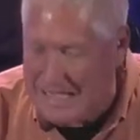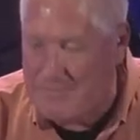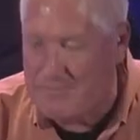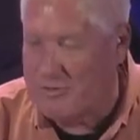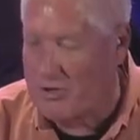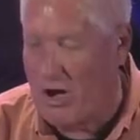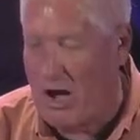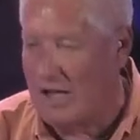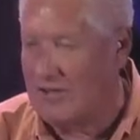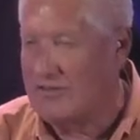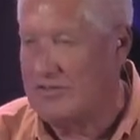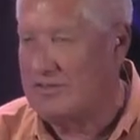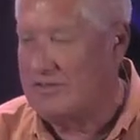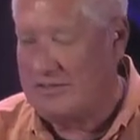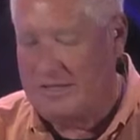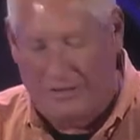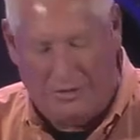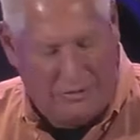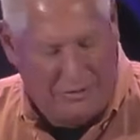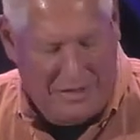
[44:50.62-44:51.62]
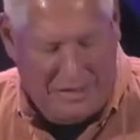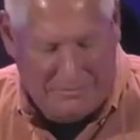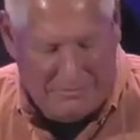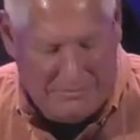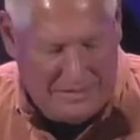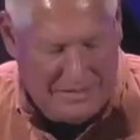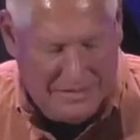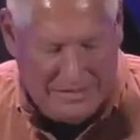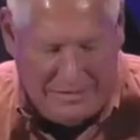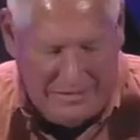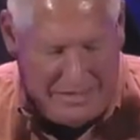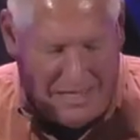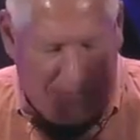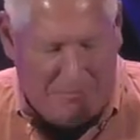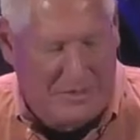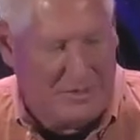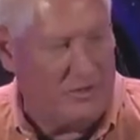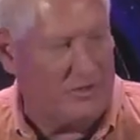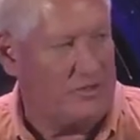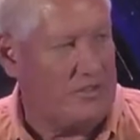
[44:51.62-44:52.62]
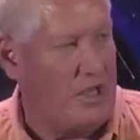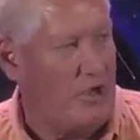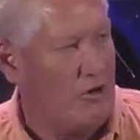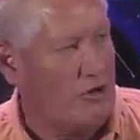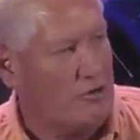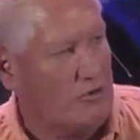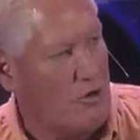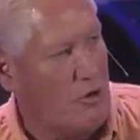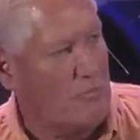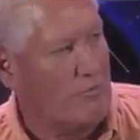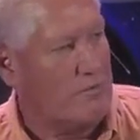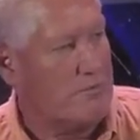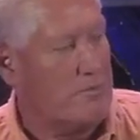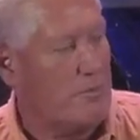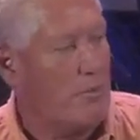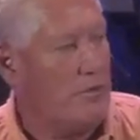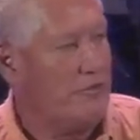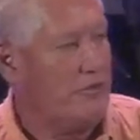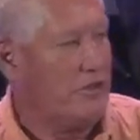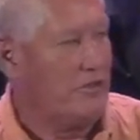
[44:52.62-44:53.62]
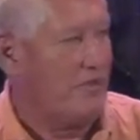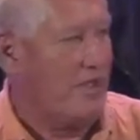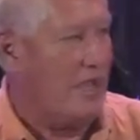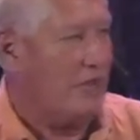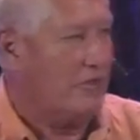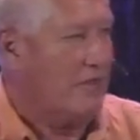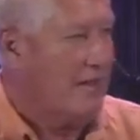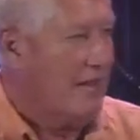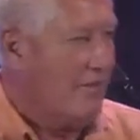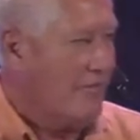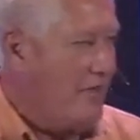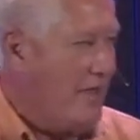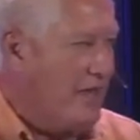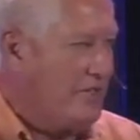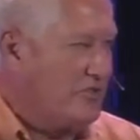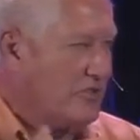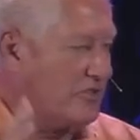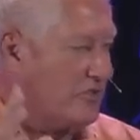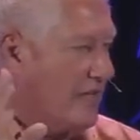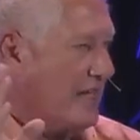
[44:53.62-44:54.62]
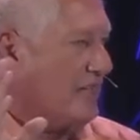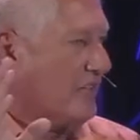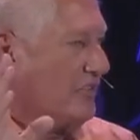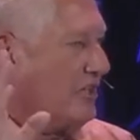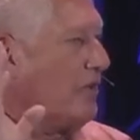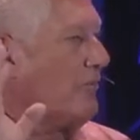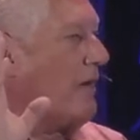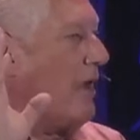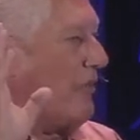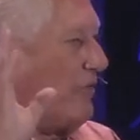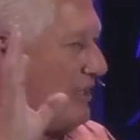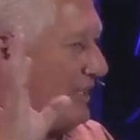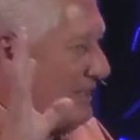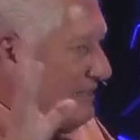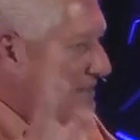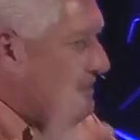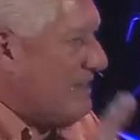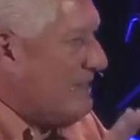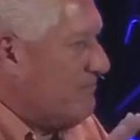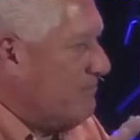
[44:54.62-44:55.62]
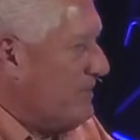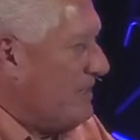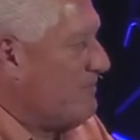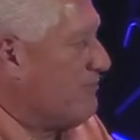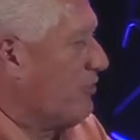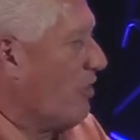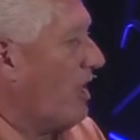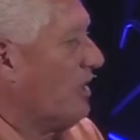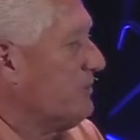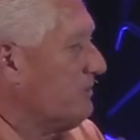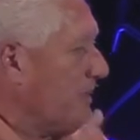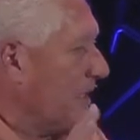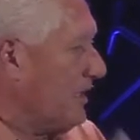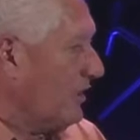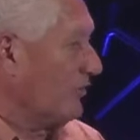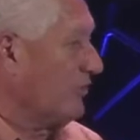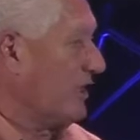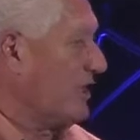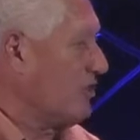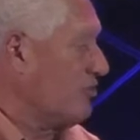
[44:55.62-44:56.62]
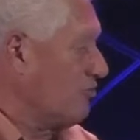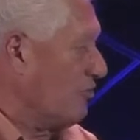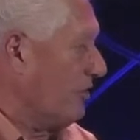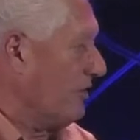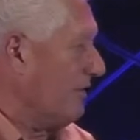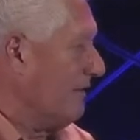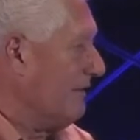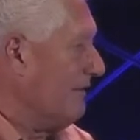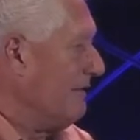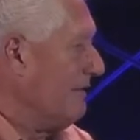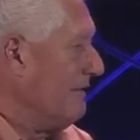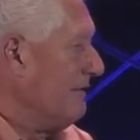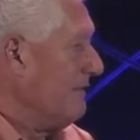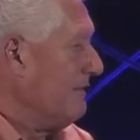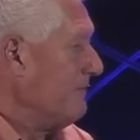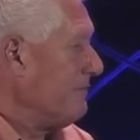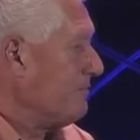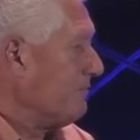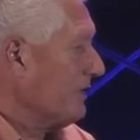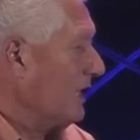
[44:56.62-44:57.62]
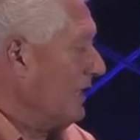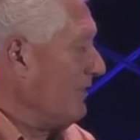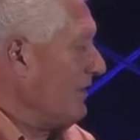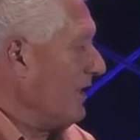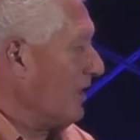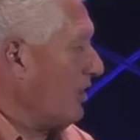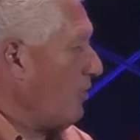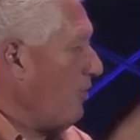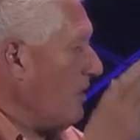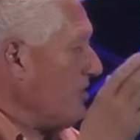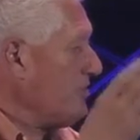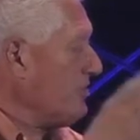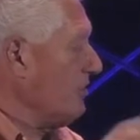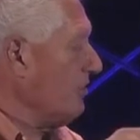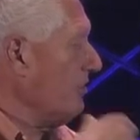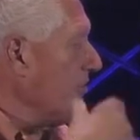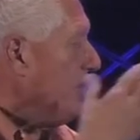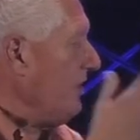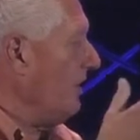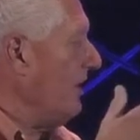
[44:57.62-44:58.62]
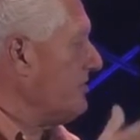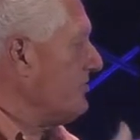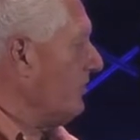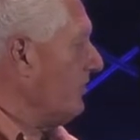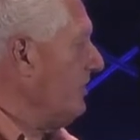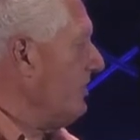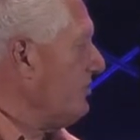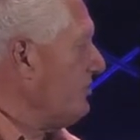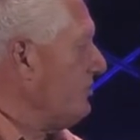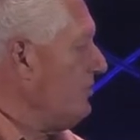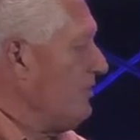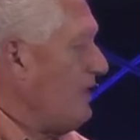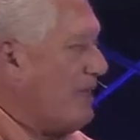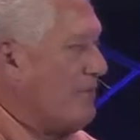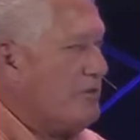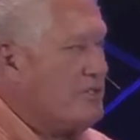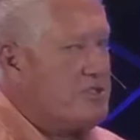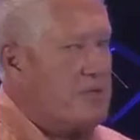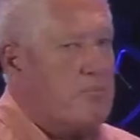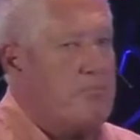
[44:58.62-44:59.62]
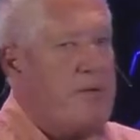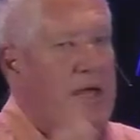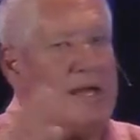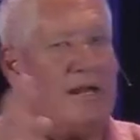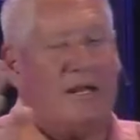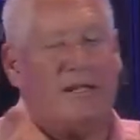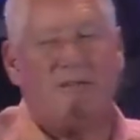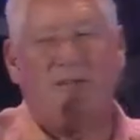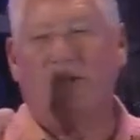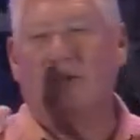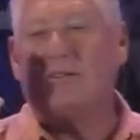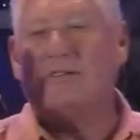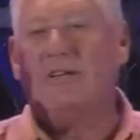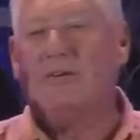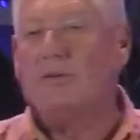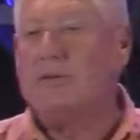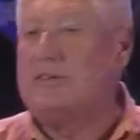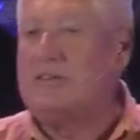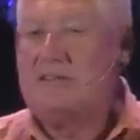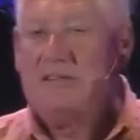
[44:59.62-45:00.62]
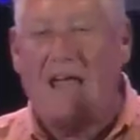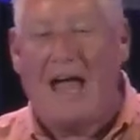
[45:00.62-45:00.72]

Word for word: deep thoughts. You know, them, them and the scarecrow from The Wizard of Oz. They just liked sitting around thinking deep, deep thoughts because they could. And if you had a question or a theological issue, they would debate it to, to its